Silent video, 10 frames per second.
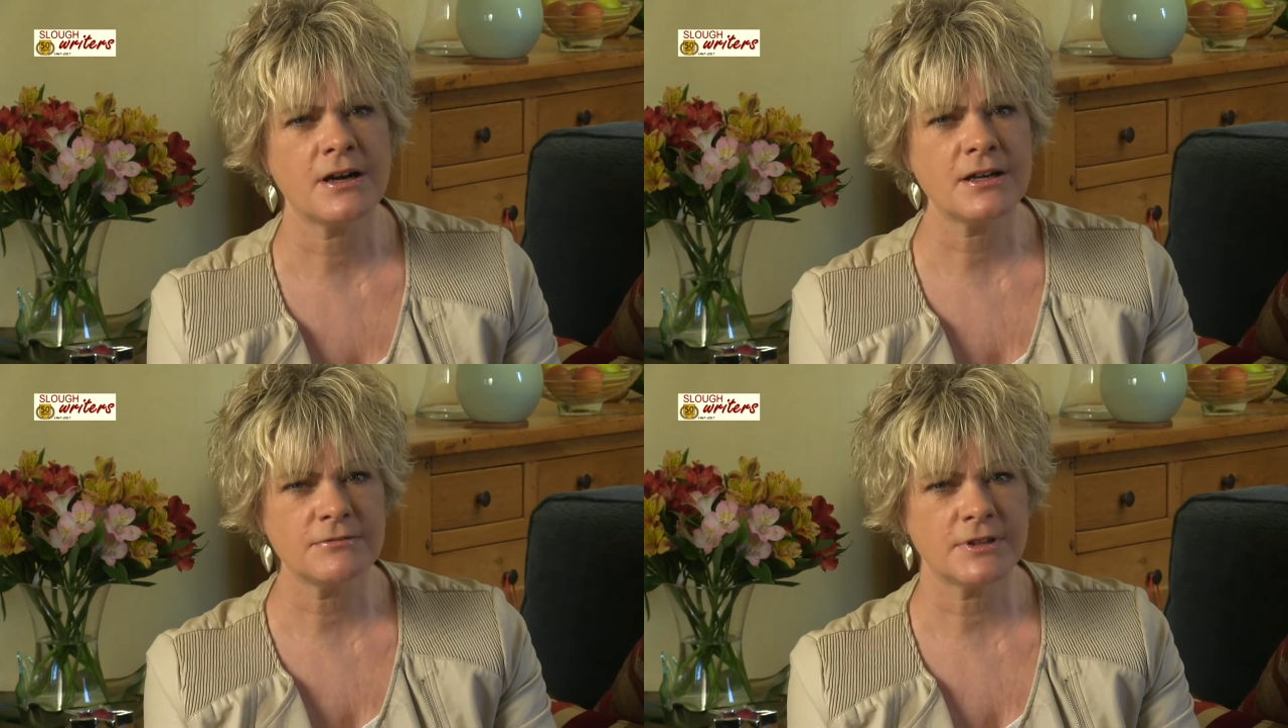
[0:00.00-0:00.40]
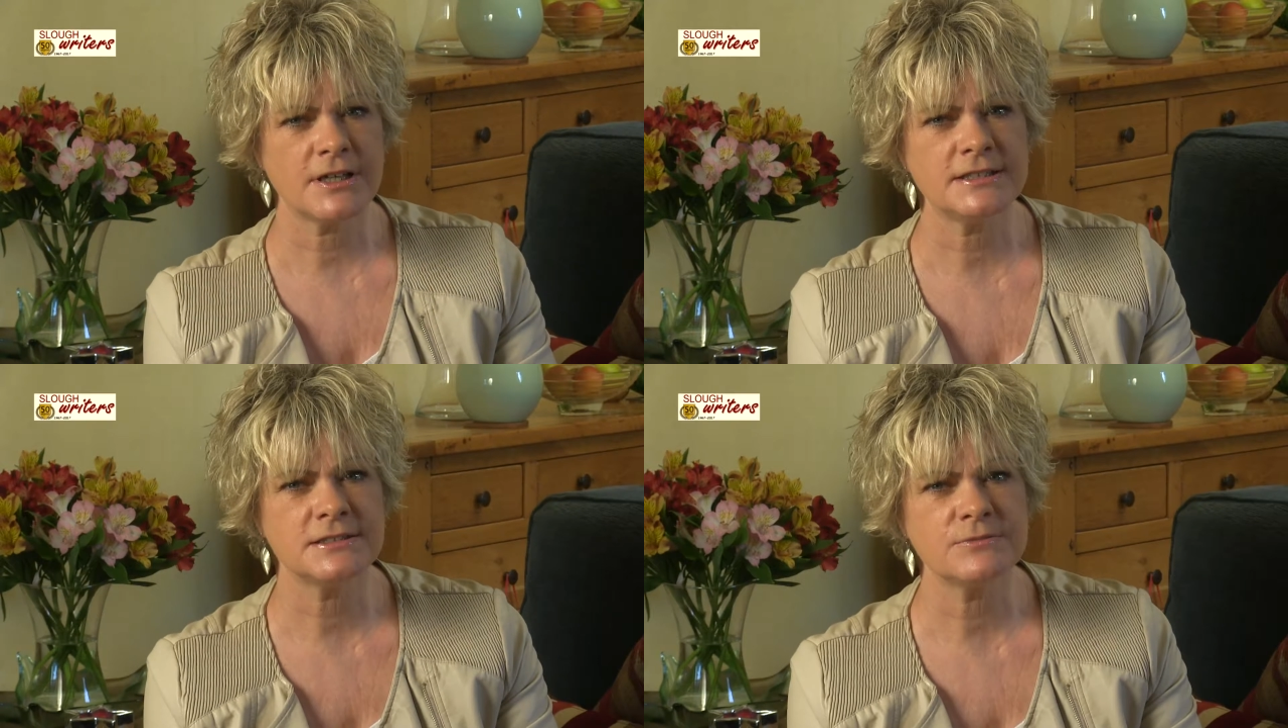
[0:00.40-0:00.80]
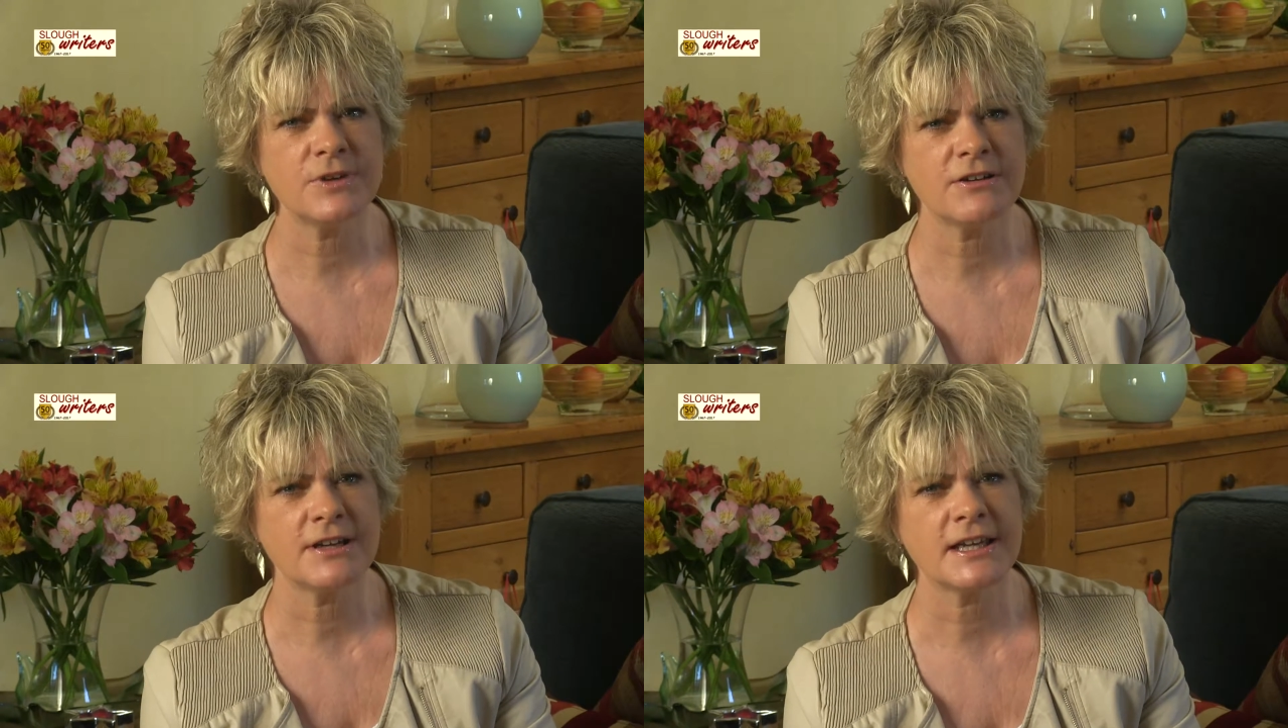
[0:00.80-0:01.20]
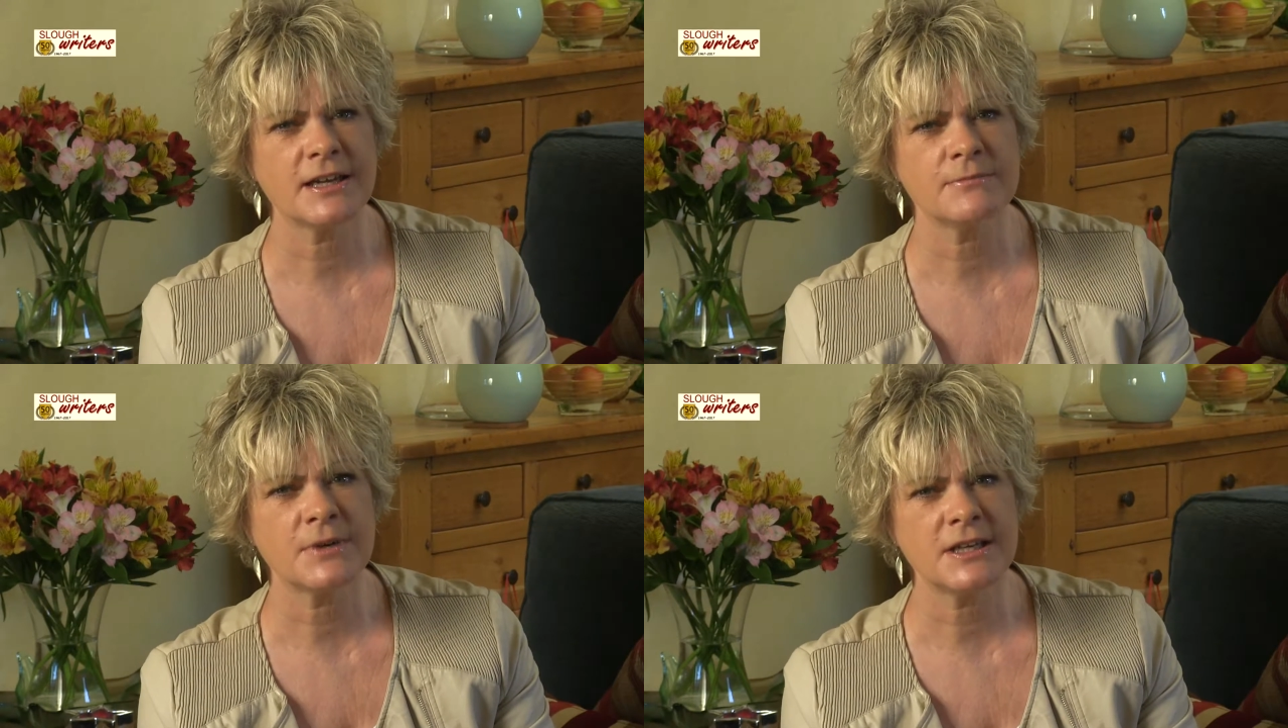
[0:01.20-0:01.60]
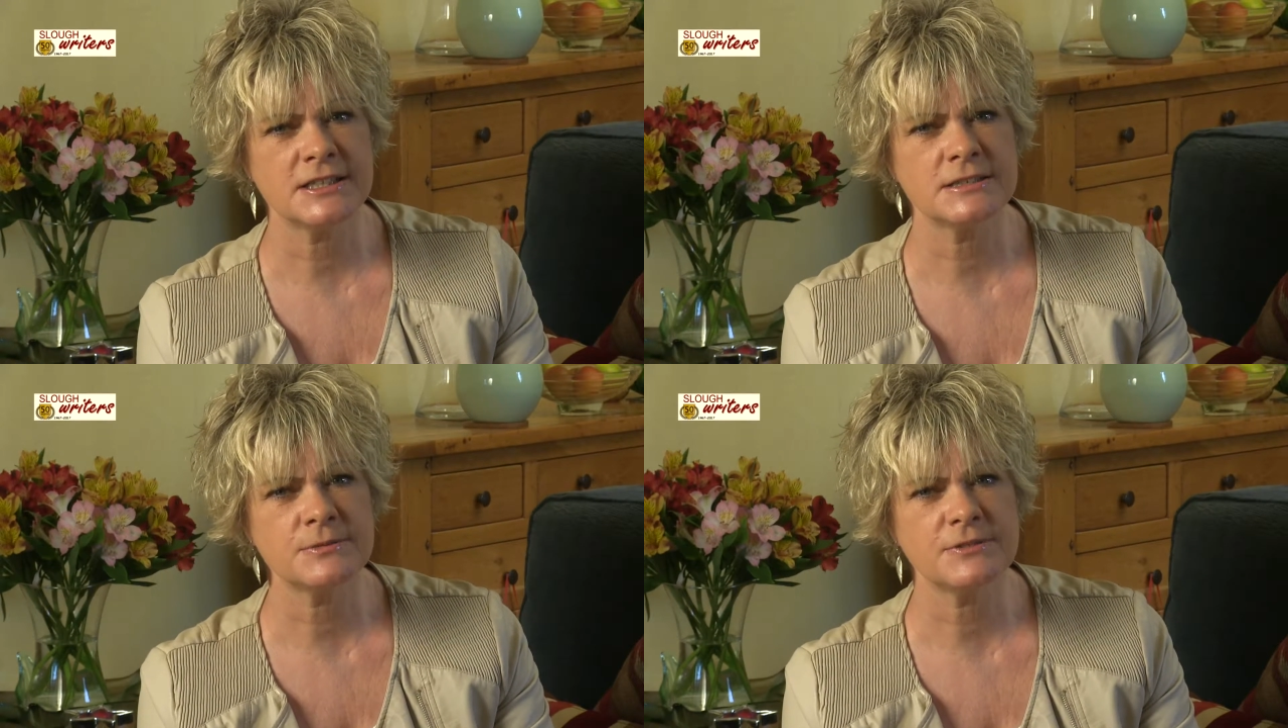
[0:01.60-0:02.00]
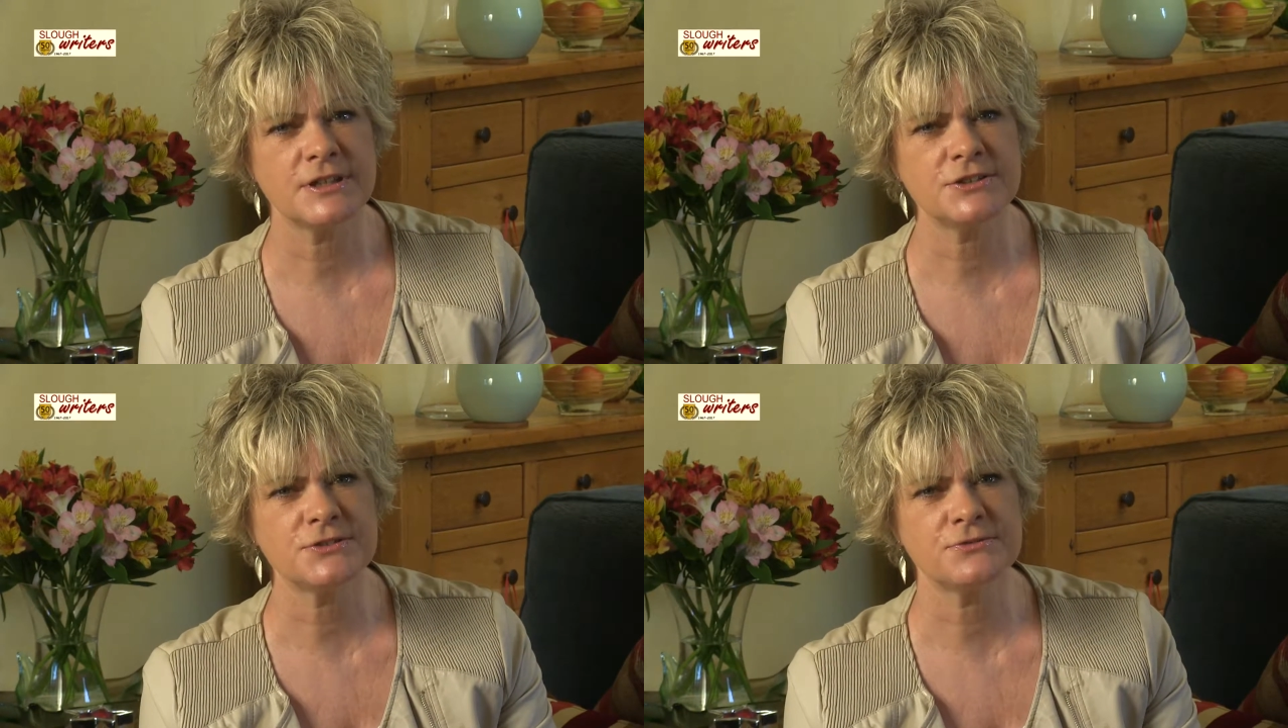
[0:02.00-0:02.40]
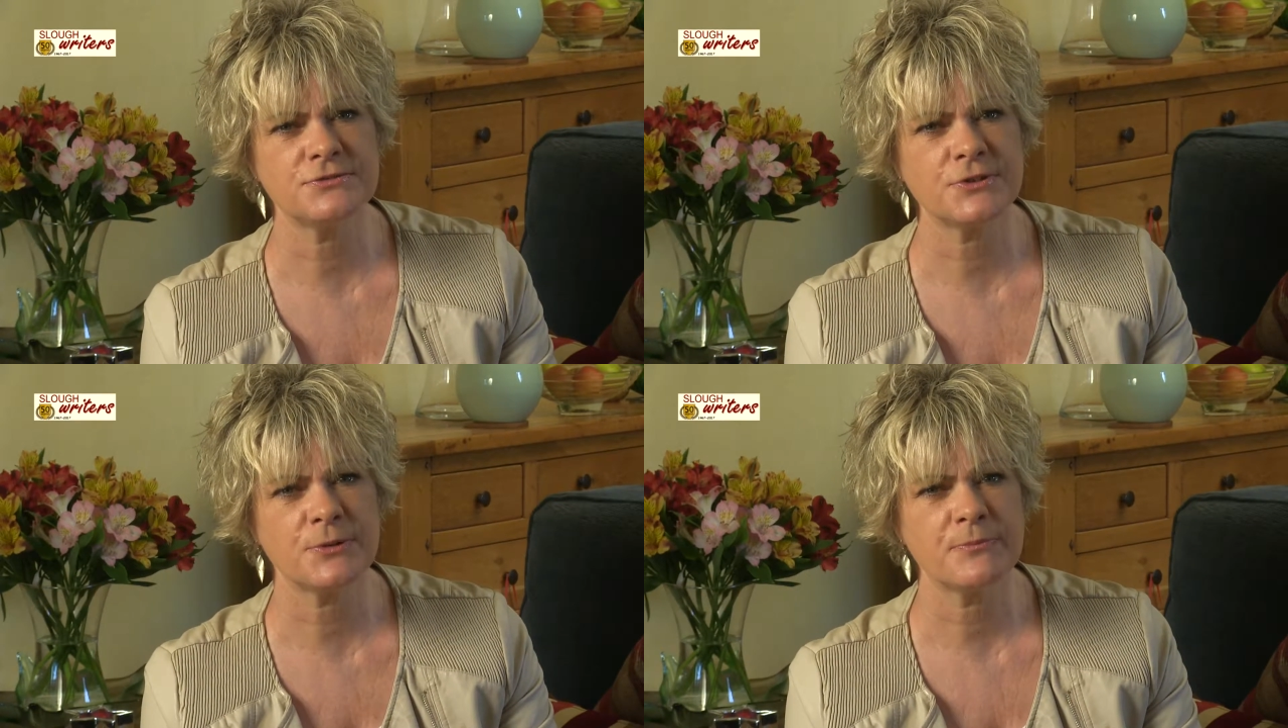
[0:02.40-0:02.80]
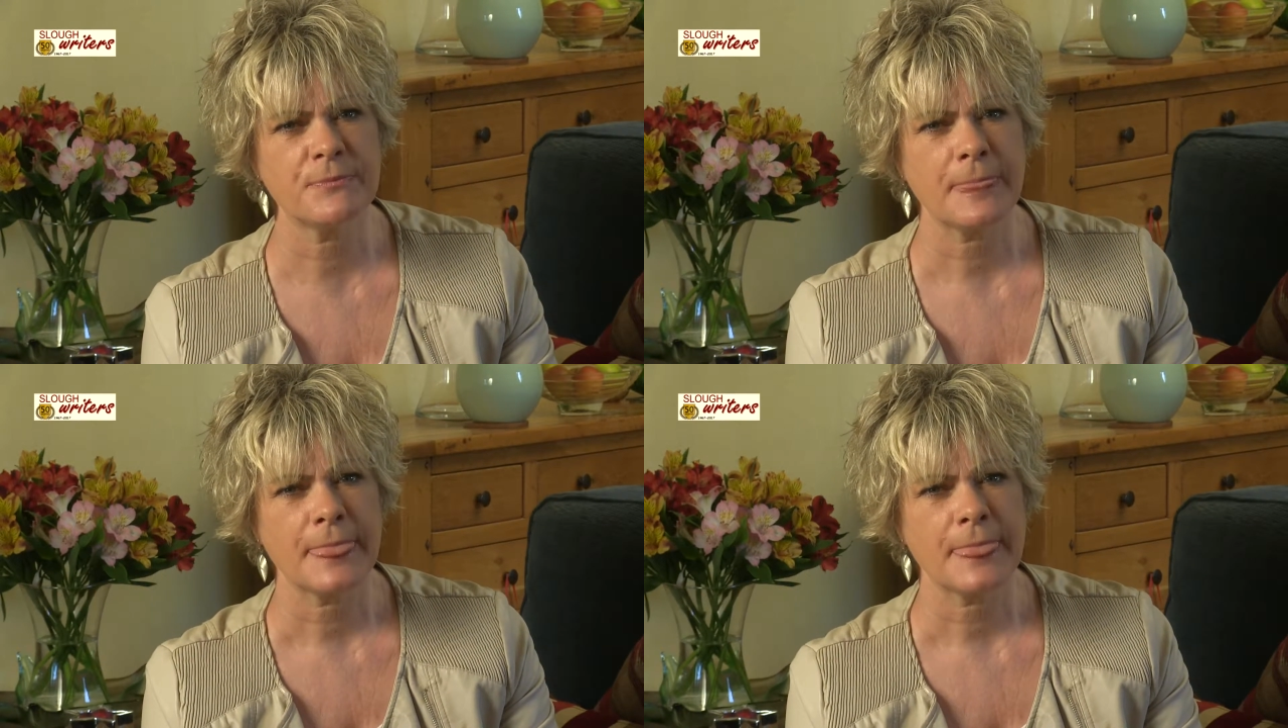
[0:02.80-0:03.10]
I write and where I get my inspiration from.